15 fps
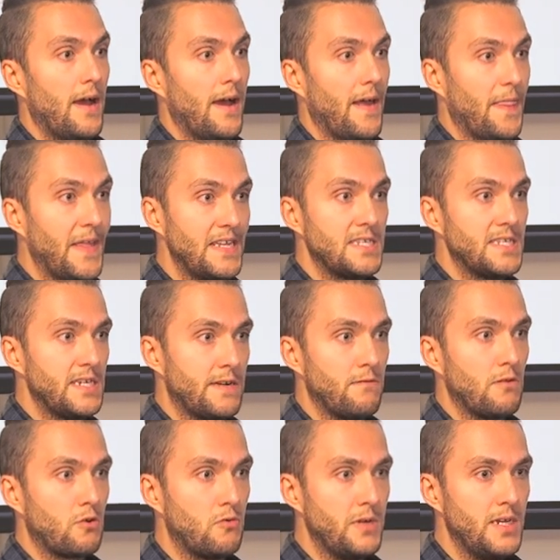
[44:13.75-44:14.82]
uh, that
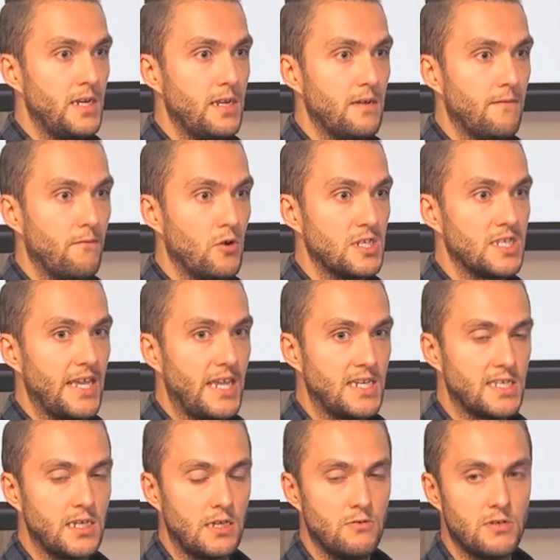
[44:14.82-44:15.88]
SQL query was
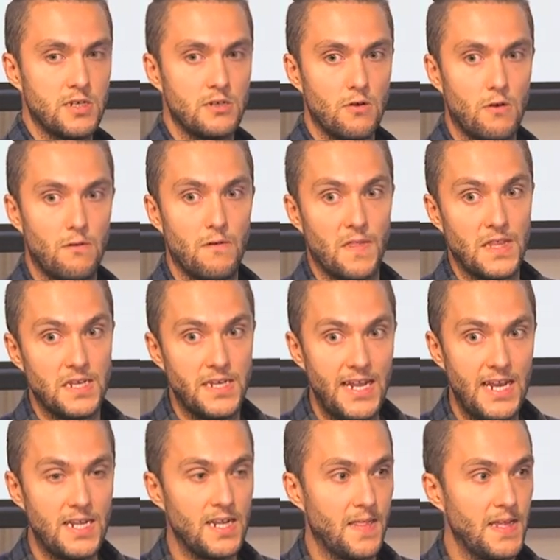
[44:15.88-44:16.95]
executed over the
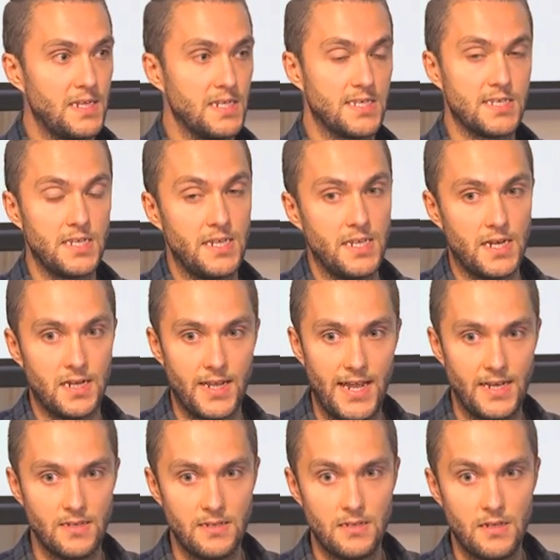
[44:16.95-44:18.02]
data that is in
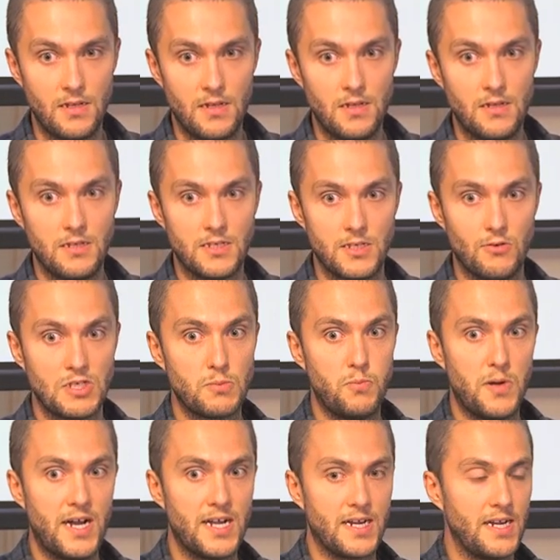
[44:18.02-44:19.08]
Ignite. So
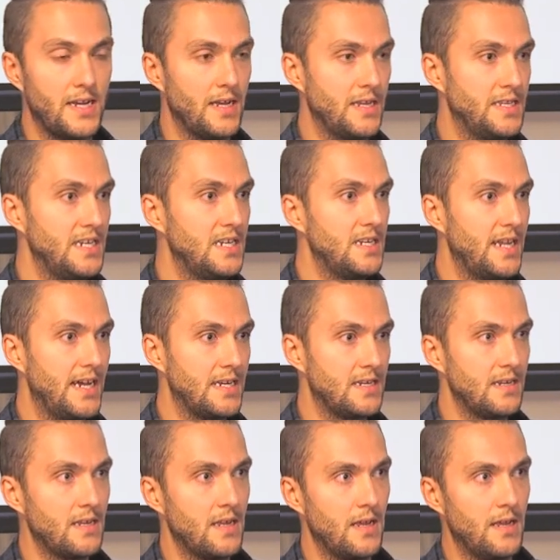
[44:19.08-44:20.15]
Spark uh, did not
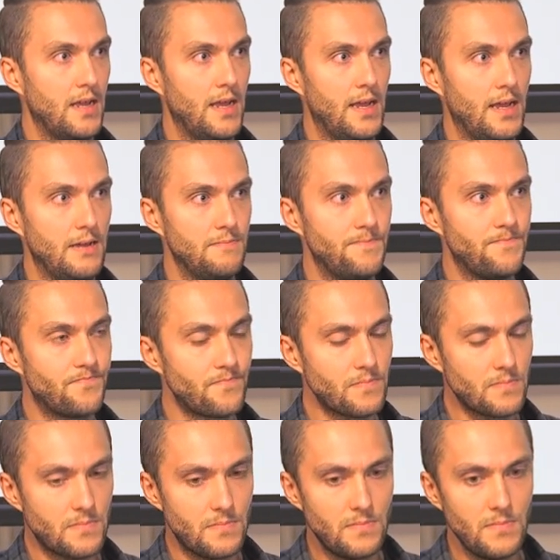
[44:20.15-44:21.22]
uh,
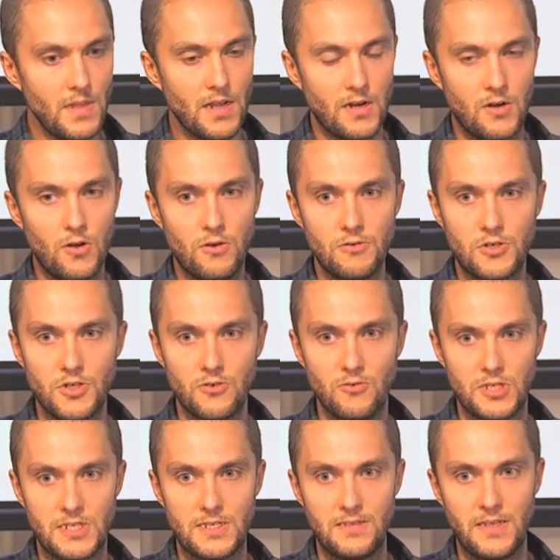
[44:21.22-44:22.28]
go to
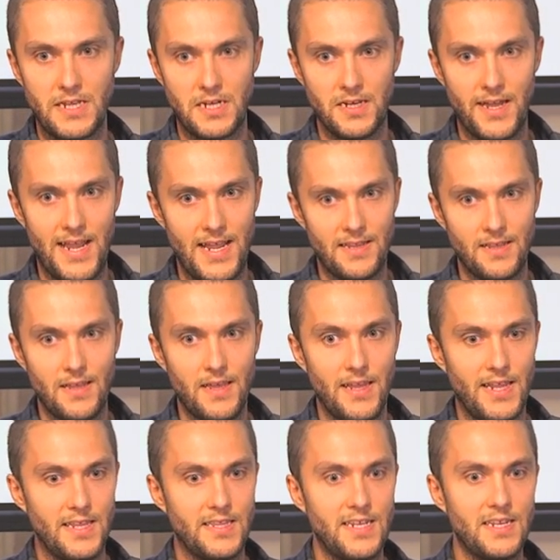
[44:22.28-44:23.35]
Ignite.
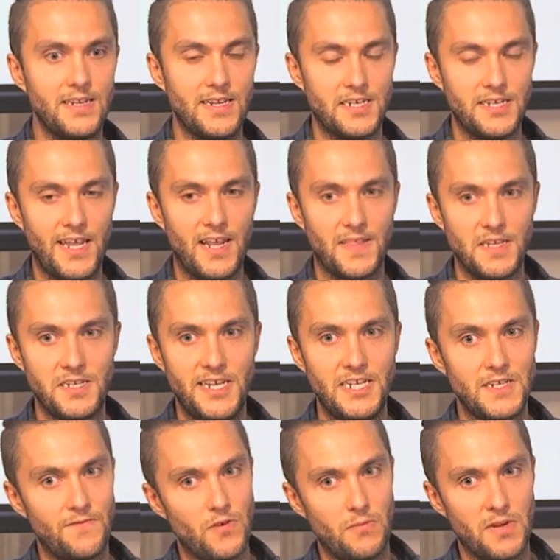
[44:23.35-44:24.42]
It did not take the
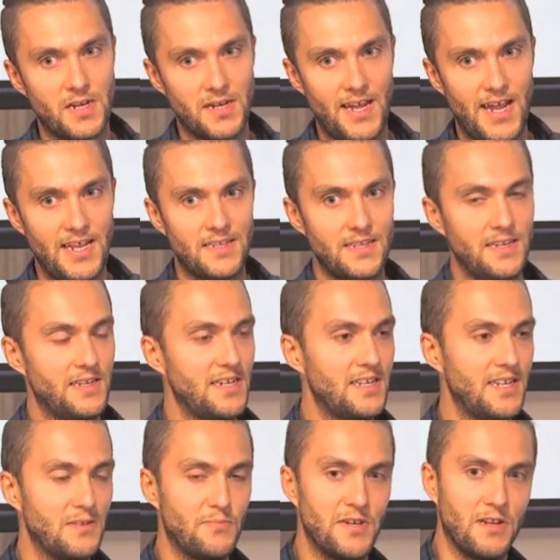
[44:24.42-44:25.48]
data from Ignite. It did
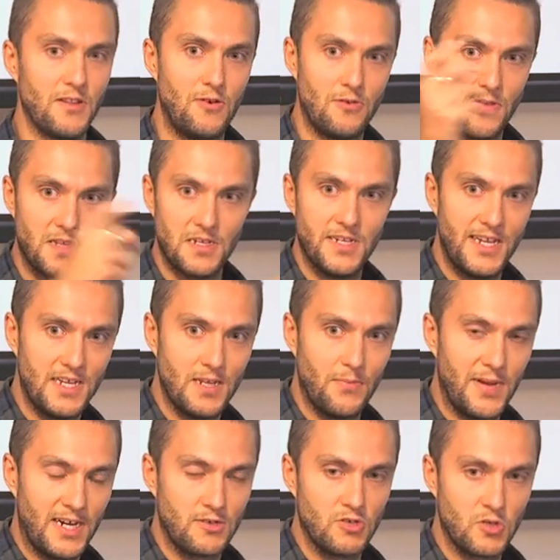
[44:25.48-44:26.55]
not preload the data
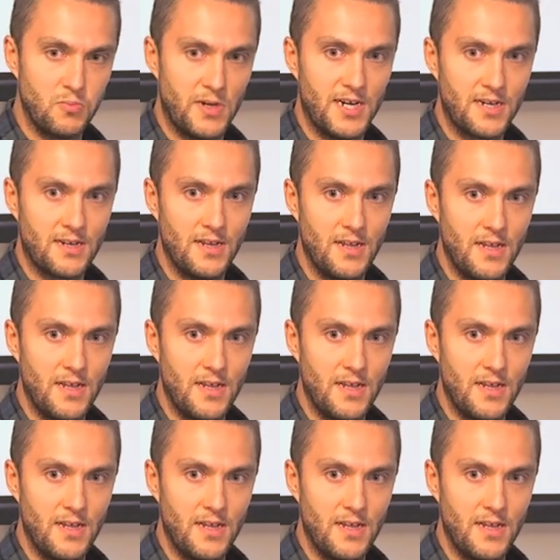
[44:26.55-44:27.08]
back to Spark.